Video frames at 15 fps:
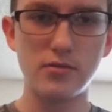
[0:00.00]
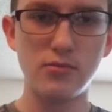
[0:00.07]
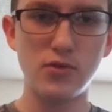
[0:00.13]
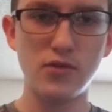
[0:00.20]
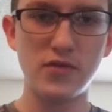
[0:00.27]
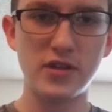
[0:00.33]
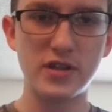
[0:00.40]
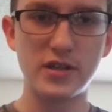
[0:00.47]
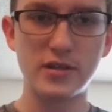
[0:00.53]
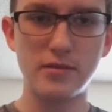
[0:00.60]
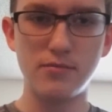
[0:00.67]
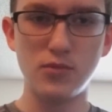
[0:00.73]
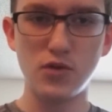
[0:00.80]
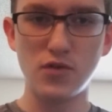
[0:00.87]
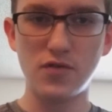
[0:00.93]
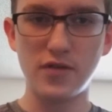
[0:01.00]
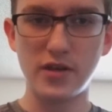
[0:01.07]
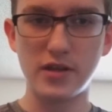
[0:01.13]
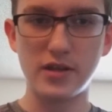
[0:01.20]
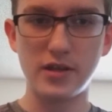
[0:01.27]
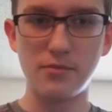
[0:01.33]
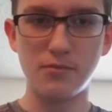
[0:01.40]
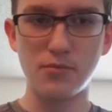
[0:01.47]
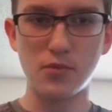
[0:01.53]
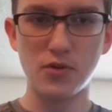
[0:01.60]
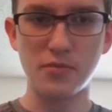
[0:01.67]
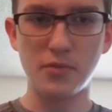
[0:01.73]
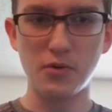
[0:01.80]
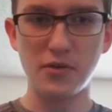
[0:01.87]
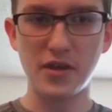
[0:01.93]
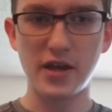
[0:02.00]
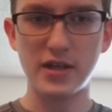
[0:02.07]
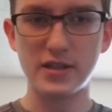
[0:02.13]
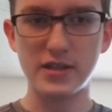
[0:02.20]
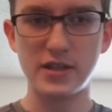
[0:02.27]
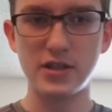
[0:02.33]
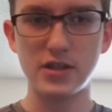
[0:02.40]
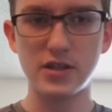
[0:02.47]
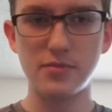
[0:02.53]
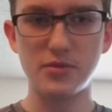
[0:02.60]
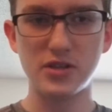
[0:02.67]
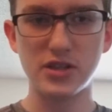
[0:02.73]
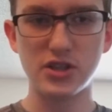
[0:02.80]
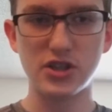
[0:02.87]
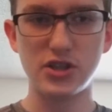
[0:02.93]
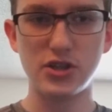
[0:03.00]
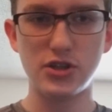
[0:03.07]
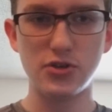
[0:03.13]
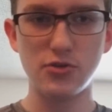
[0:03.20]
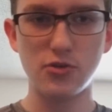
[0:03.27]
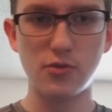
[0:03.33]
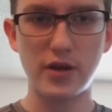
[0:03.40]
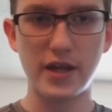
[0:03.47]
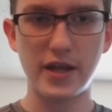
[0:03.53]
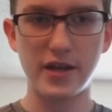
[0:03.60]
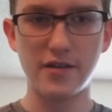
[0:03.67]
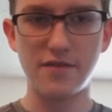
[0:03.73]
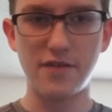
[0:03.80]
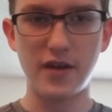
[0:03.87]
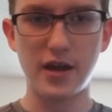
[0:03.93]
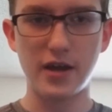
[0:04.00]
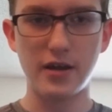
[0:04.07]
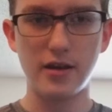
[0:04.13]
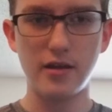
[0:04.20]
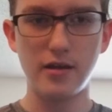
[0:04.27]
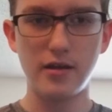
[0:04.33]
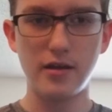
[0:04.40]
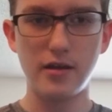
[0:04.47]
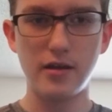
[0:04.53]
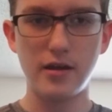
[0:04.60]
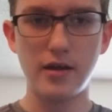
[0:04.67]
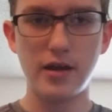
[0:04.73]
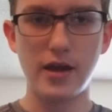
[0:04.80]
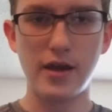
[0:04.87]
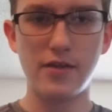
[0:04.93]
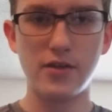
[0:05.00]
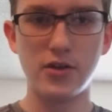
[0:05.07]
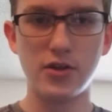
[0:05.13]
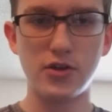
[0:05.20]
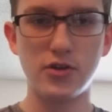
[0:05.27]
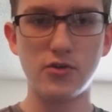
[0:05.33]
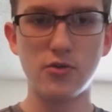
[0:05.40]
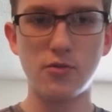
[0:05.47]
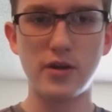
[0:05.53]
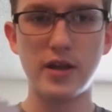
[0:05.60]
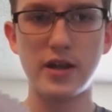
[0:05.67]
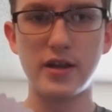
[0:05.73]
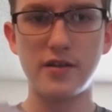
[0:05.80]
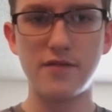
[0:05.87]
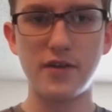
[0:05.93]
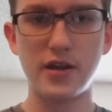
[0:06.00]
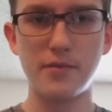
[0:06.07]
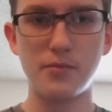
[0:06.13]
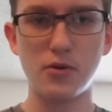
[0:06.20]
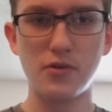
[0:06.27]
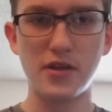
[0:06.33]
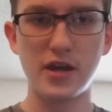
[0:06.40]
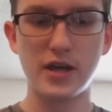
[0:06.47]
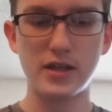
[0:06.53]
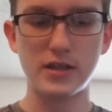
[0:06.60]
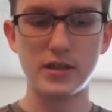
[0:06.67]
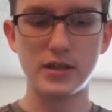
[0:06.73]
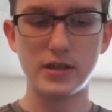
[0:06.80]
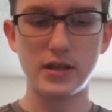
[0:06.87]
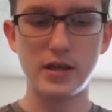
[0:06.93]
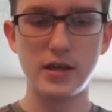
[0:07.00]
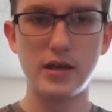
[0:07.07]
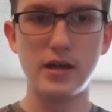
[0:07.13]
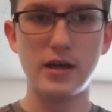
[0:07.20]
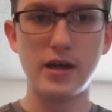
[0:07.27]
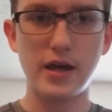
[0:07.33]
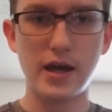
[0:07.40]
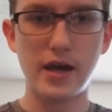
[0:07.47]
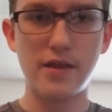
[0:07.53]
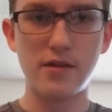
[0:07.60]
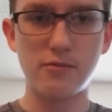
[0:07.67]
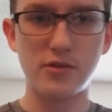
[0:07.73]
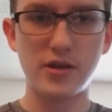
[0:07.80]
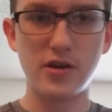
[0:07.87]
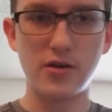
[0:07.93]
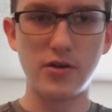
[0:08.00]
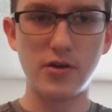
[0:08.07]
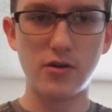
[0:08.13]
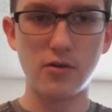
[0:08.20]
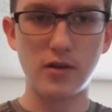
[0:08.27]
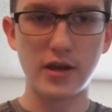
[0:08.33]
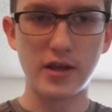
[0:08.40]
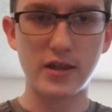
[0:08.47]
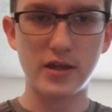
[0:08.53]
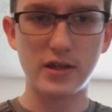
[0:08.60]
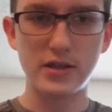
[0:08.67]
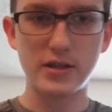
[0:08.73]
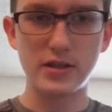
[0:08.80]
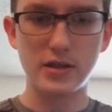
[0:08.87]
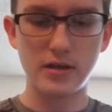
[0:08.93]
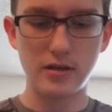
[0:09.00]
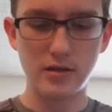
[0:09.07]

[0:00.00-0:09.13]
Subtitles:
Move it with both hands into the position to do the one-handed fan, and then you do the one-handed fan in both hands, and then with here you go like this.